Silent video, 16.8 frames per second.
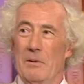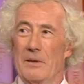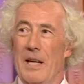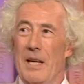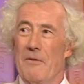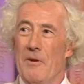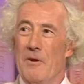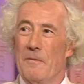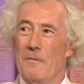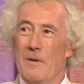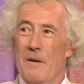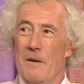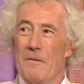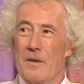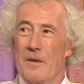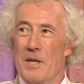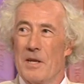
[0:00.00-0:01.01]
Henry V
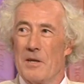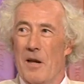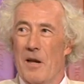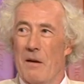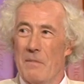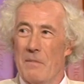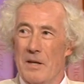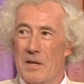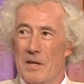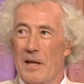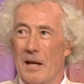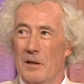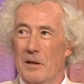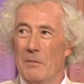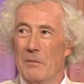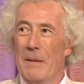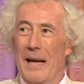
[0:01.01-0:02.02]
and his army to
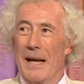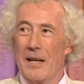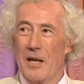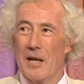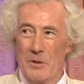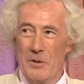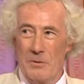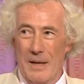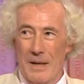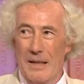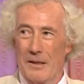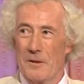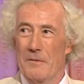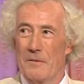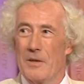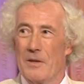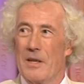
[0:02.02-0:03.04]
scuttle back home to
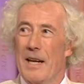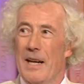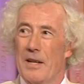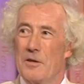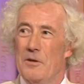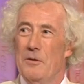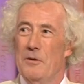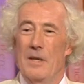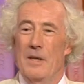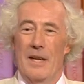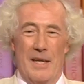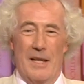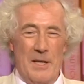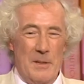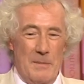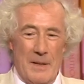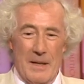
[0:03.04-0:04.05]
England for the next 2
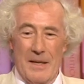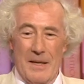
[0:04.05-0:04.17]
years.